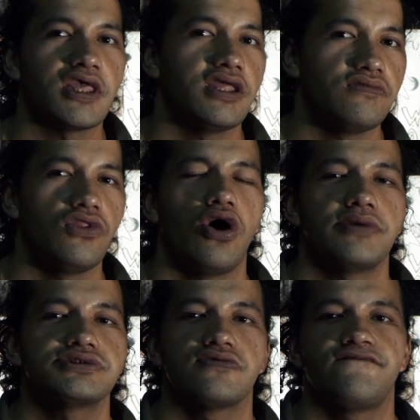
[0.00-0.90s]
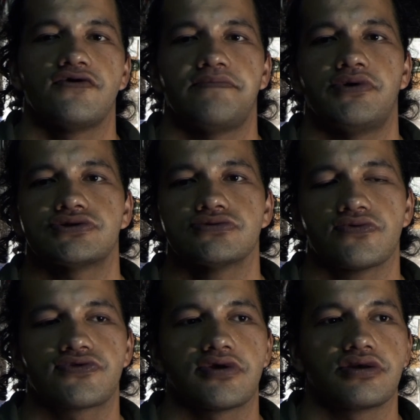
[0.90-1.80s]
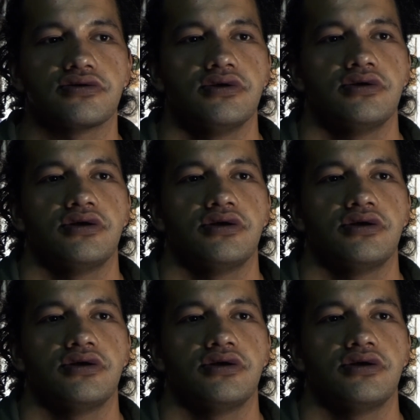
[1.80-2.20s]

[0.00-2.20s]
And knives are a very personal thing.